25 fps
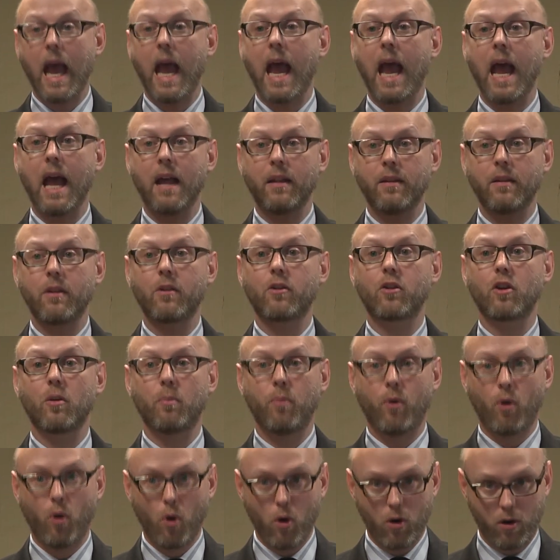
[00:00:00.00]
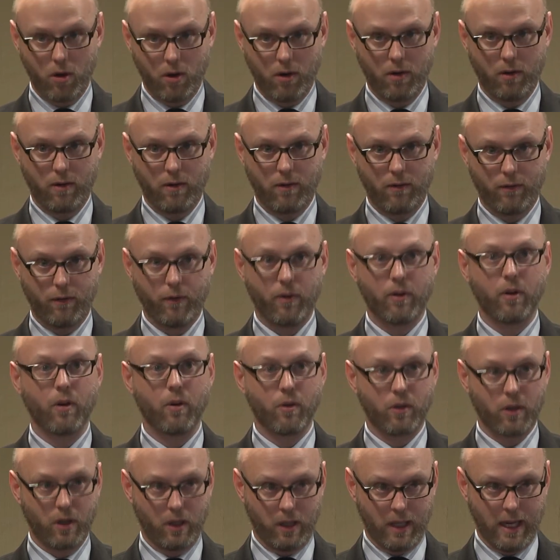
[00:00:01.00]
and the support for
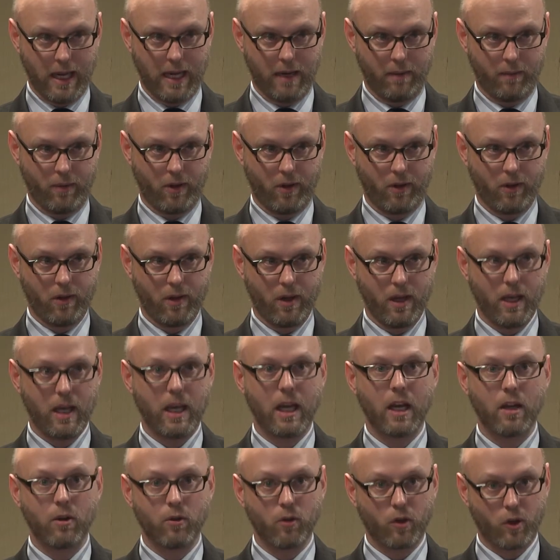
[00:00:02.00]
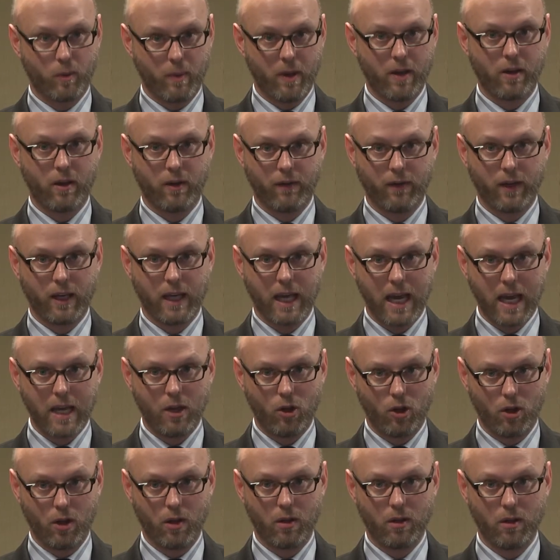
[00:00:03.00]
those claims in your
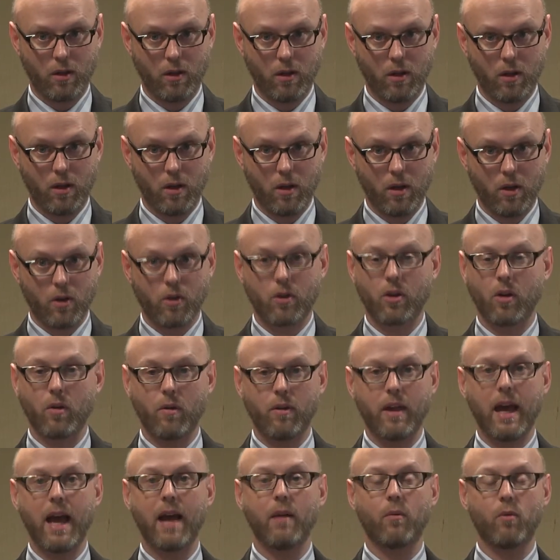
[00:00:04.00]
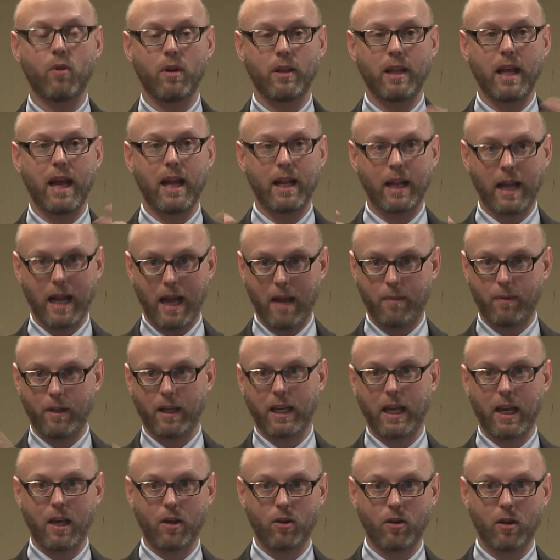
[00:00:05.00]
specification, so that when that
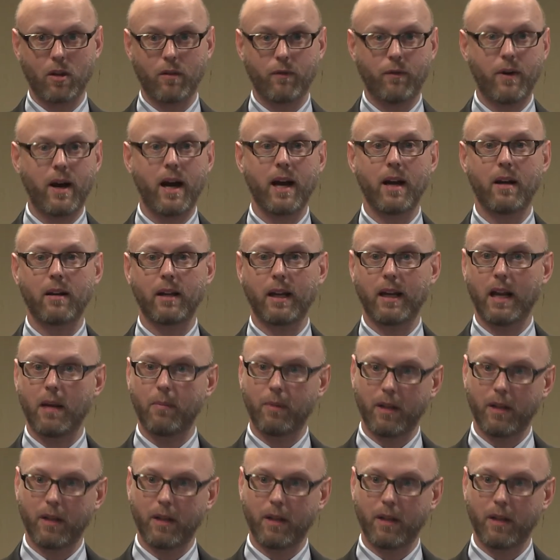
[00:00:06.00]
application is filed, and I